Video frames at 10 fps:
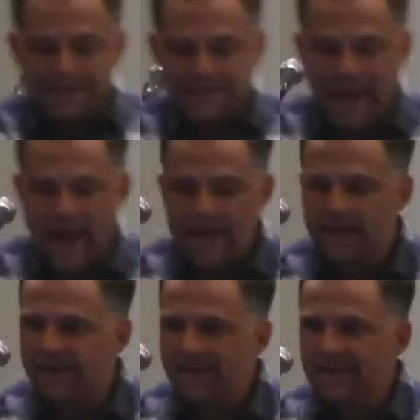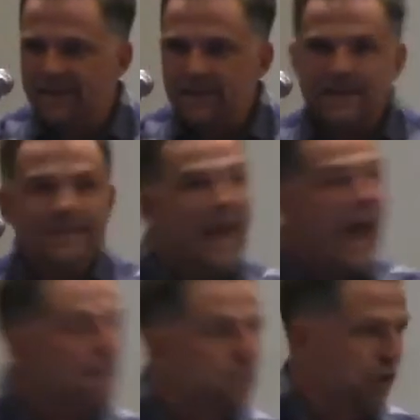day,
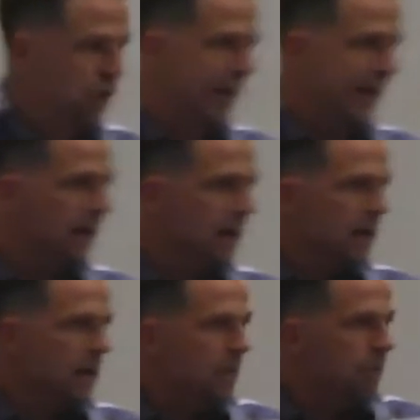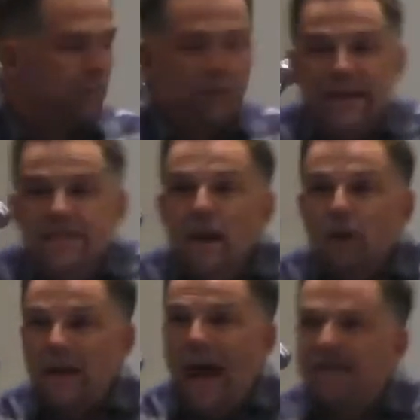capturing in their
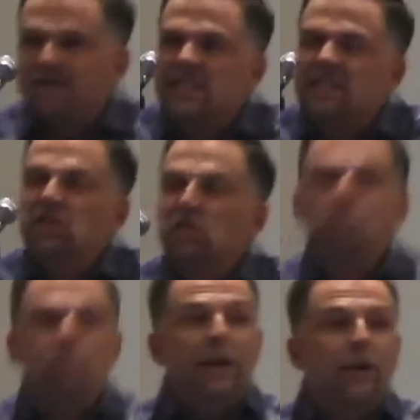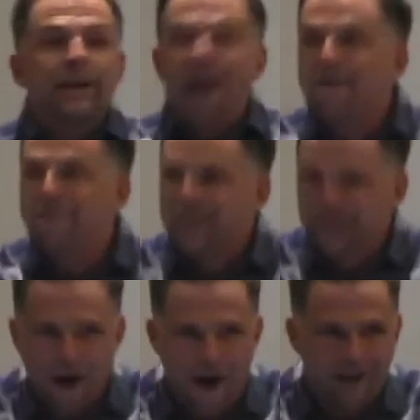lives the spirit of the
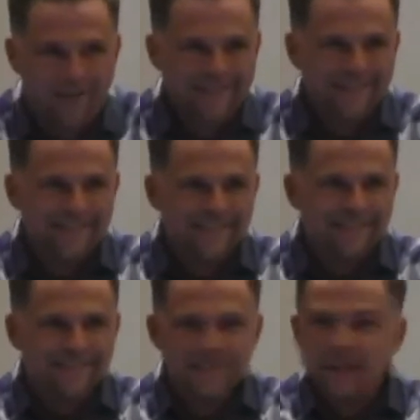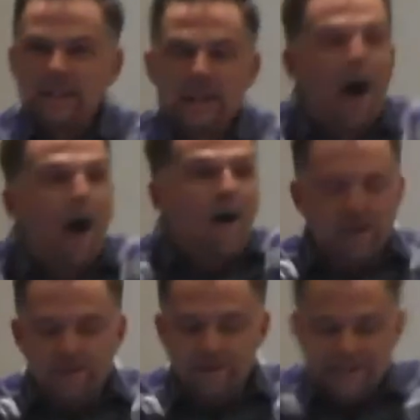law, the law
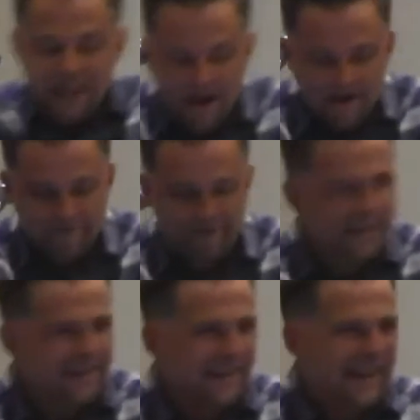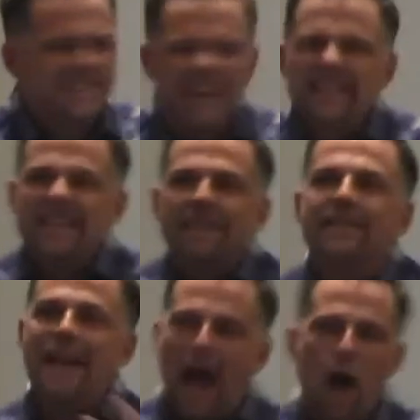of love, as they live
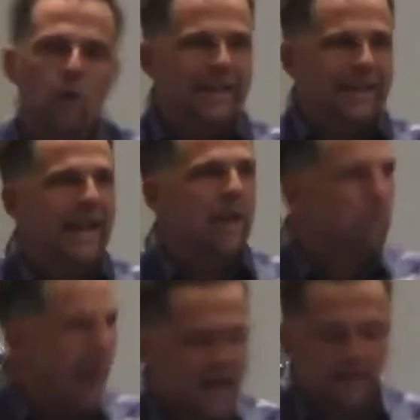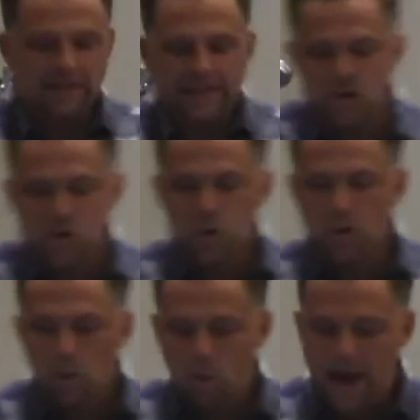it out in a radically
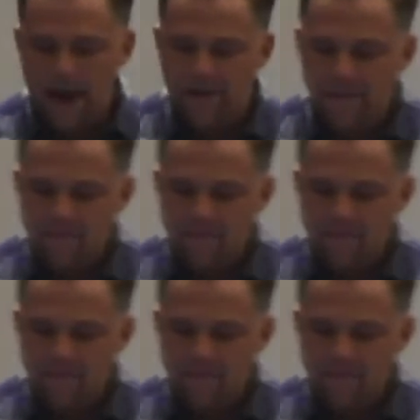new way.